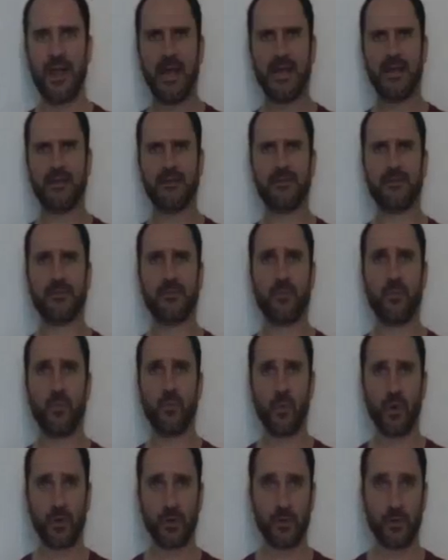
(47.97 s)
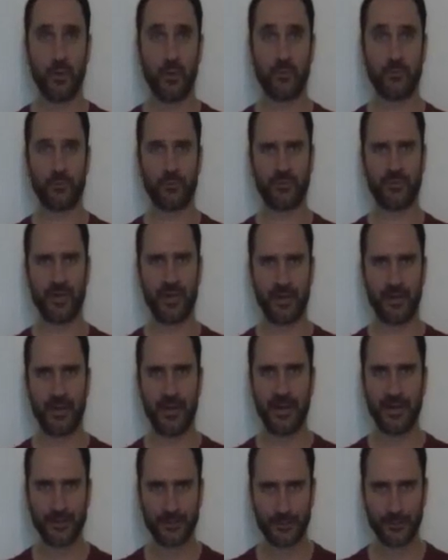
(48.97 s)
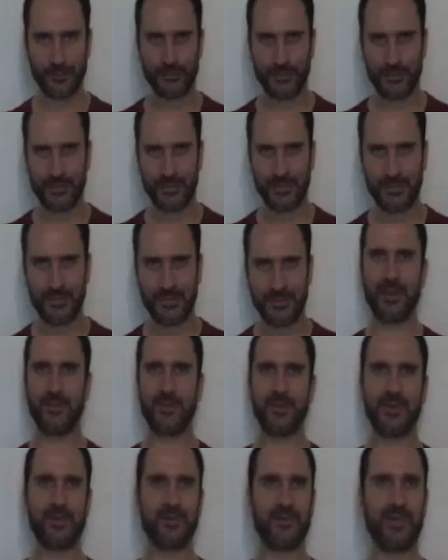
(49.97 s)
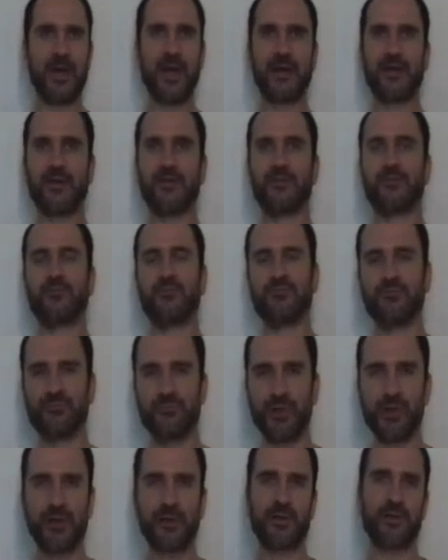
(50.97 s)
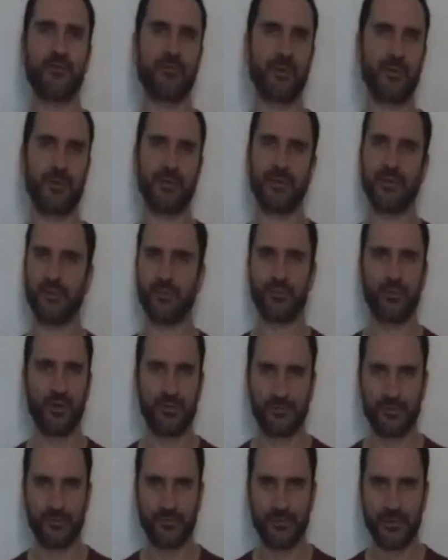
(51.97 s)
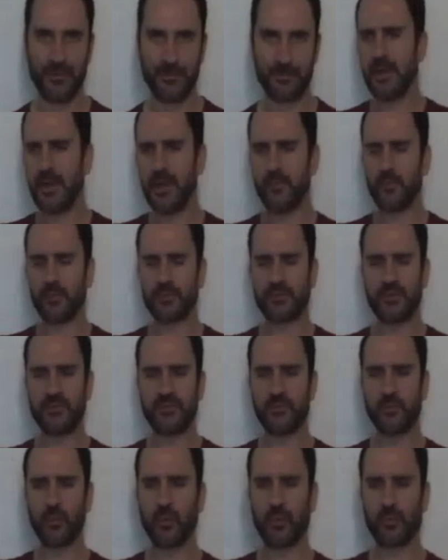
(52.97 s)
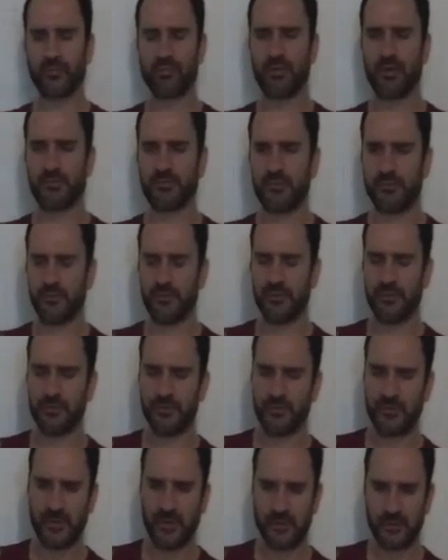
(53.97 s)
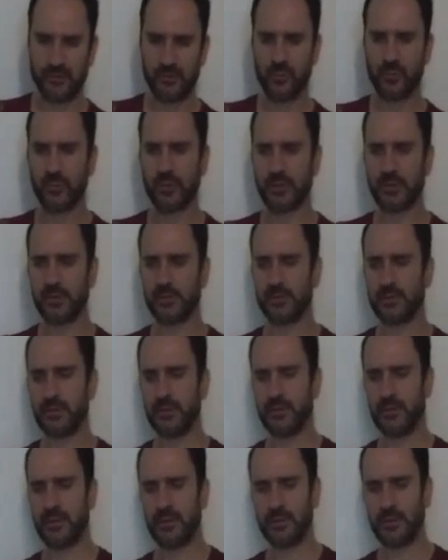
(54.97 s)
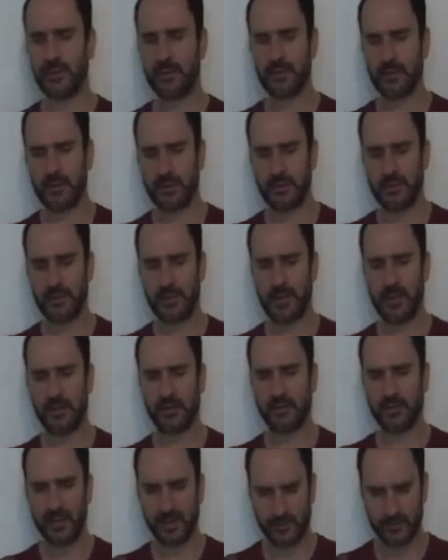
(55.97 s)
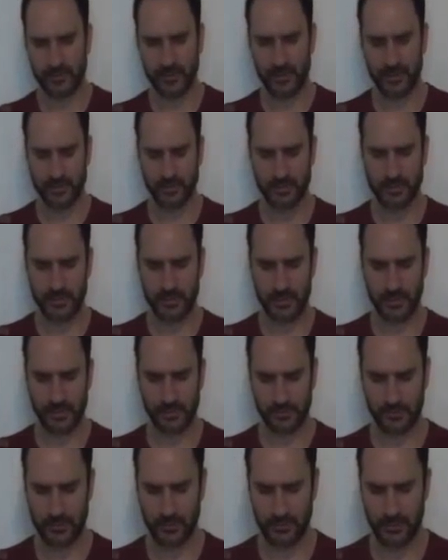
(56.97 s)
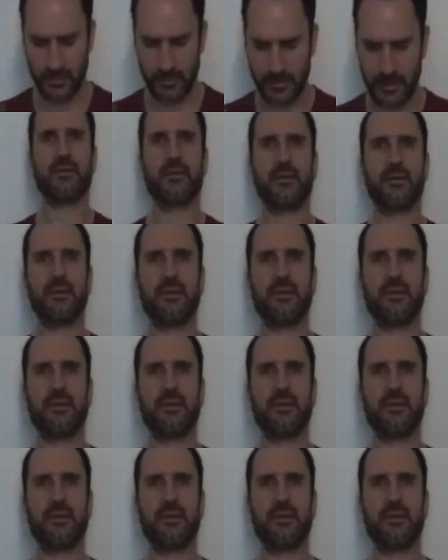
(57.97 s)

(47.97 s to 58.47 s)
And one over Dan Henderson. I mean, that is really, really impressive. And what's even more impressive is that he's doing it at a later stage in his career.